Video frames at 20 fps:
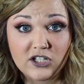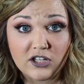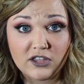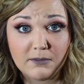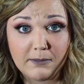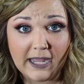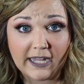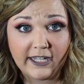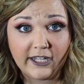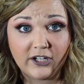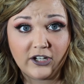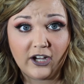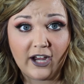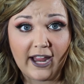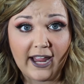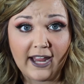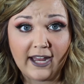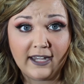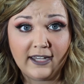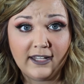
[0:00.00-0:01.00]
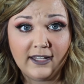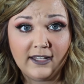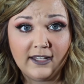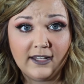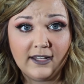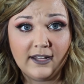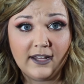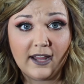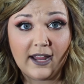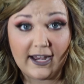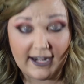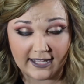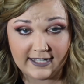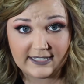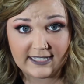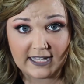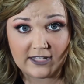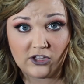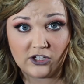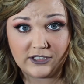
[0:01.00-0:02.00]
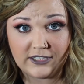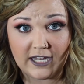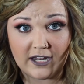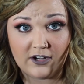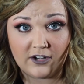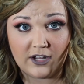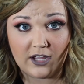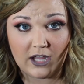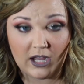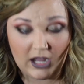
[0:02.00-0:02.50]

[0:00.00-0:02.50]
on the back of your head, and I say look down,